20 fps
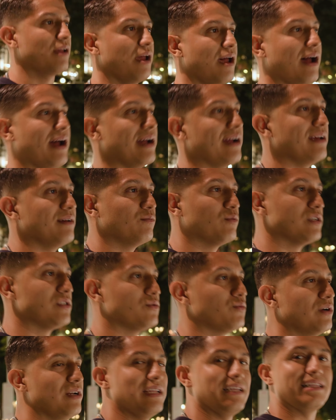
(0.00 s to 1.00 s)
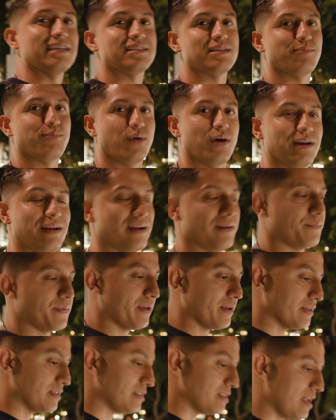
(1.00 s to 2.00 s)
I was really disappointed
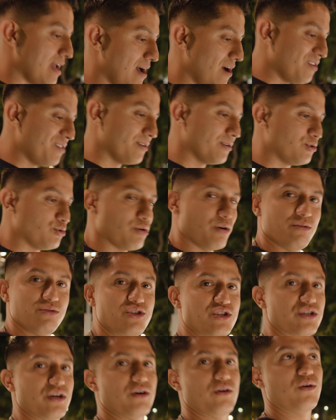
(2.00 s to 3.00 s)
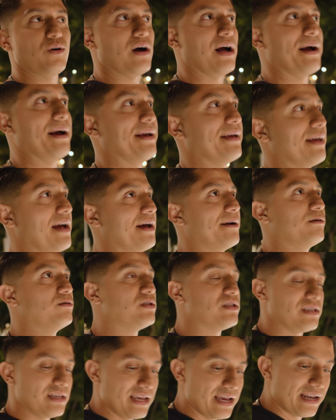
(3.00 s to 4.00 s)
because now the drone show, I
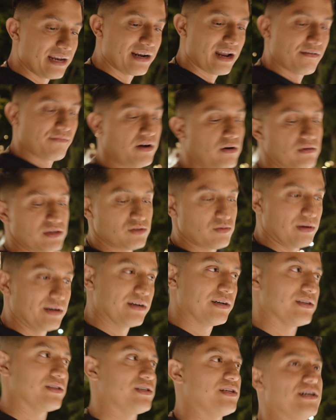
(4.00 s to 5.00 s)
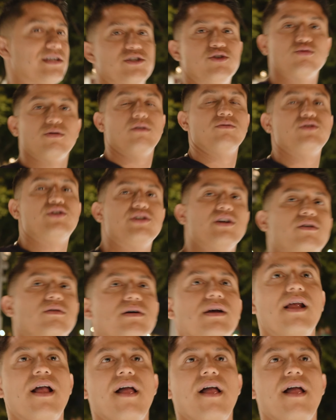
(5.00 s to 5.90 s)
don't see it, and I've always wanted to see a drone show,